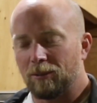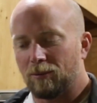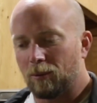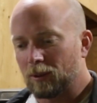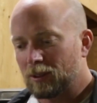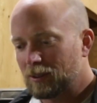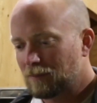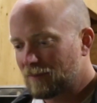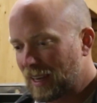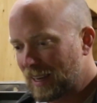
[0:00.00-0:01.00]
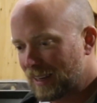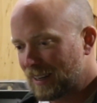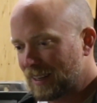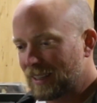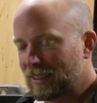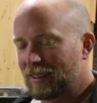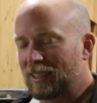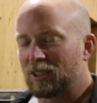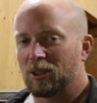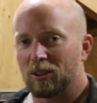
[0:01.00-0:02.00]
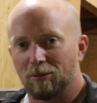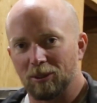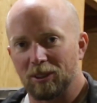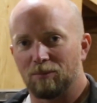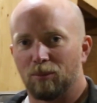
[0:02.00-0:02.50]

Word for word: Force and uh, they just released